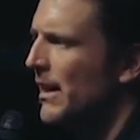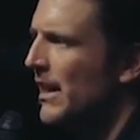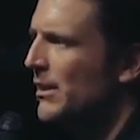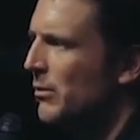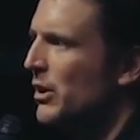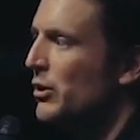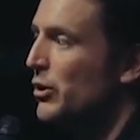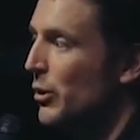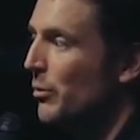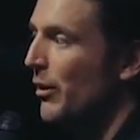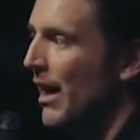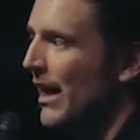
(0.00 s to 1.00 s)
Is when you're
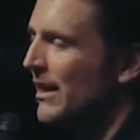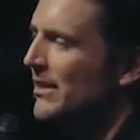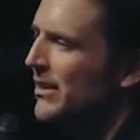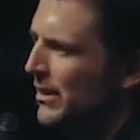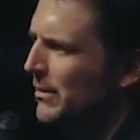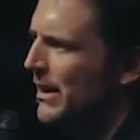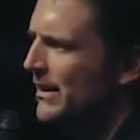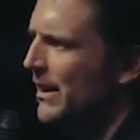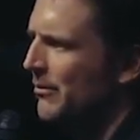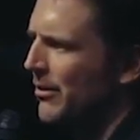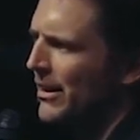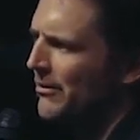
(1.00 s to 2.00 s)
super honest, you can be a
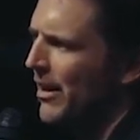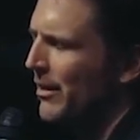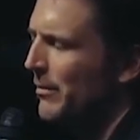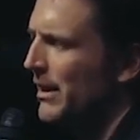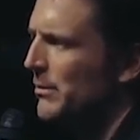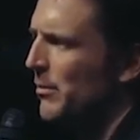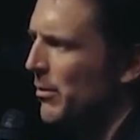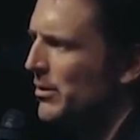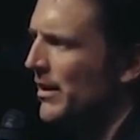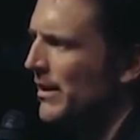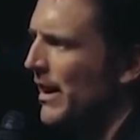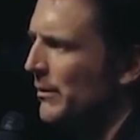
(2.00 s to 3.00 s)
dick for like five minutes, but
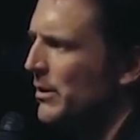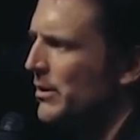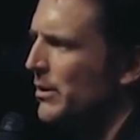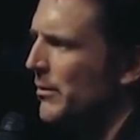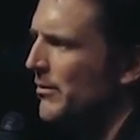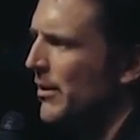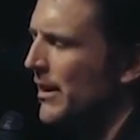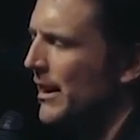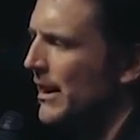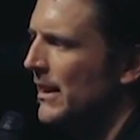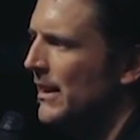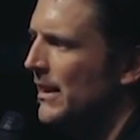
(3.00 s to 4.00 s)
most of the time you're super funny.